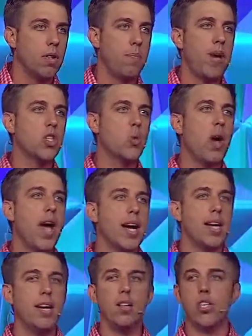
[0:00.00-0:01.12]
The best way I
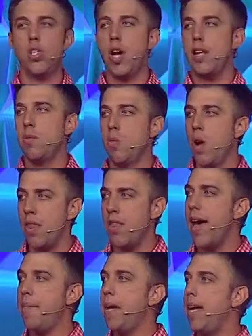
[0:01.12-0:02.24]
can illustrate what
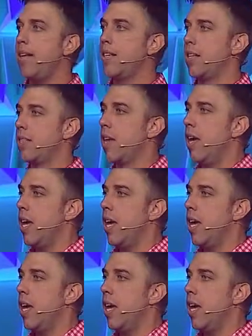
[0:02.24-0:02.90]
that means is